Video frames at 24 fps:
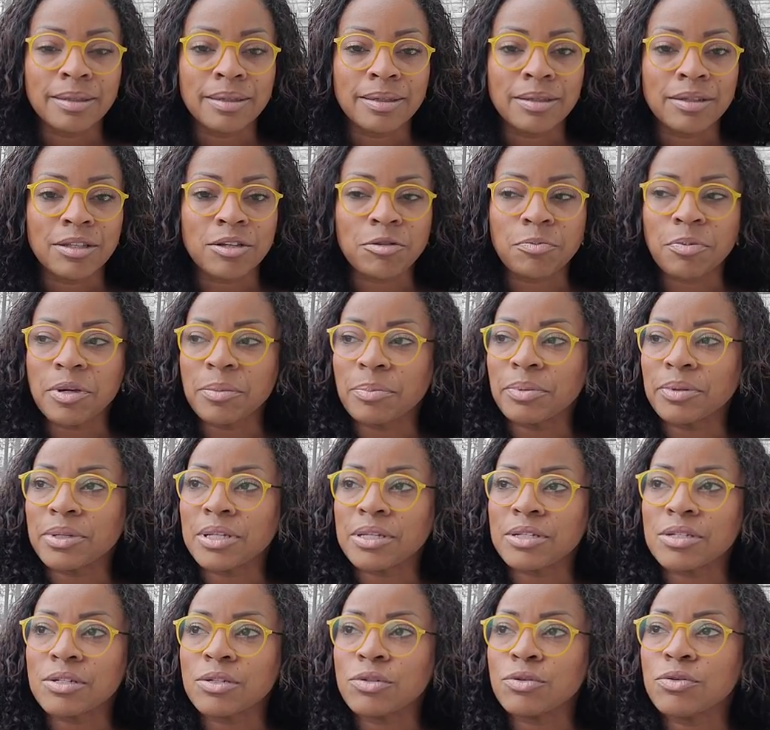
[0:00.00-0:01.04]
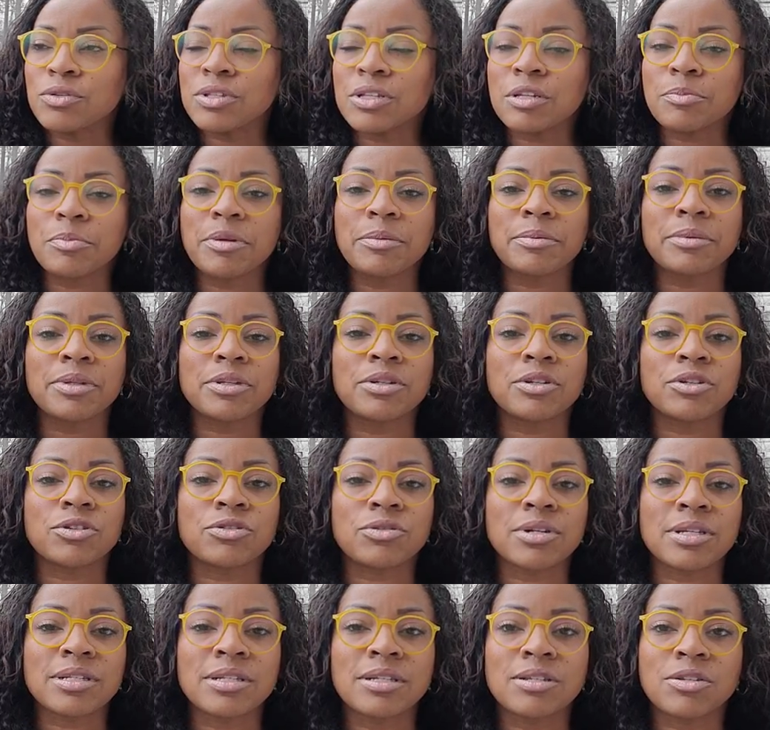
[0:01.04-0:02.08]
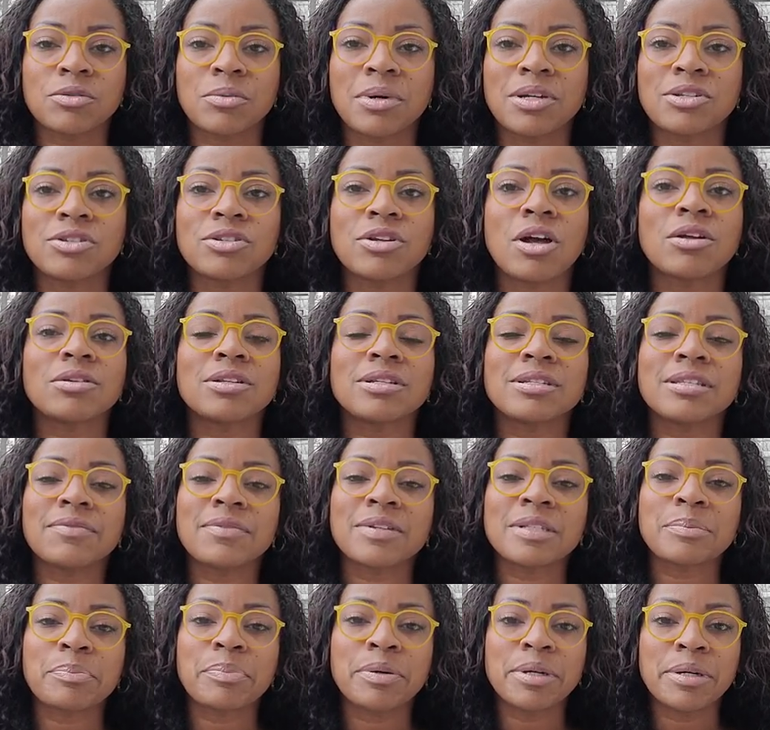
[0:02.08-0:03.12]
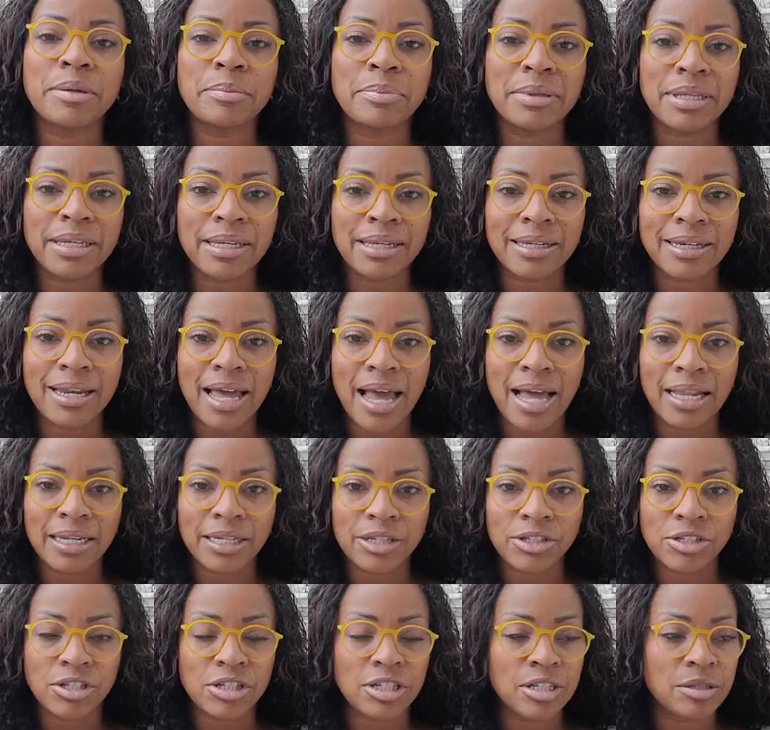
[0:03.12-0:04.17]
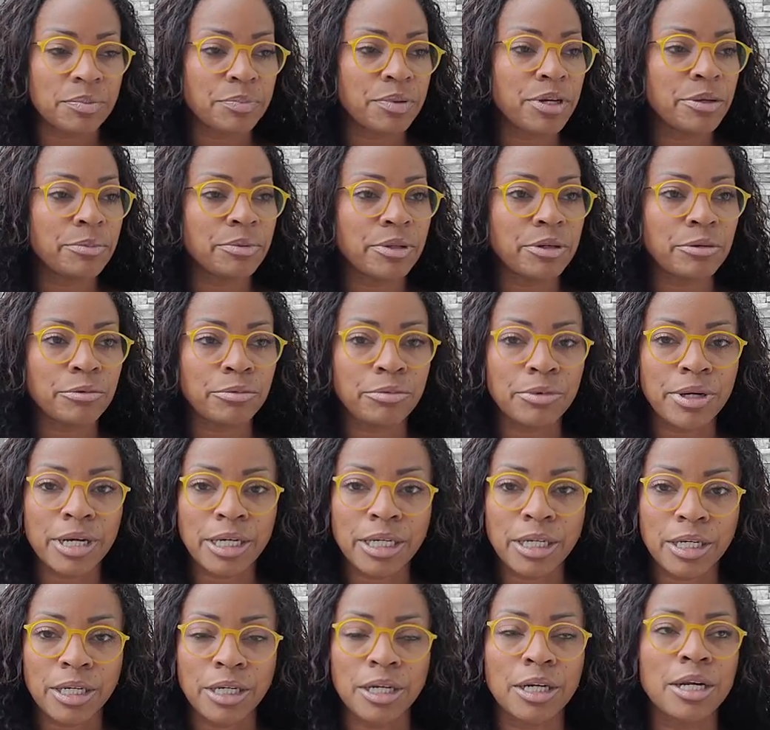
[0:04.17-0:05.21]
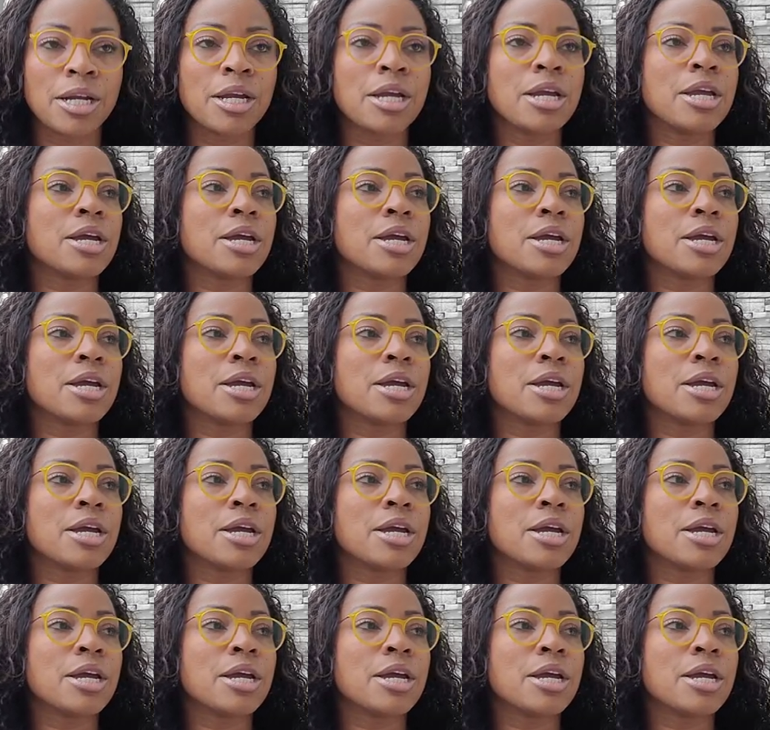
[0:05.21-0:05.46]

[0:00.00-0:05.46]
There's people that's losing, there's people in a distress situation. All this stuff is public knowledge. This is public record.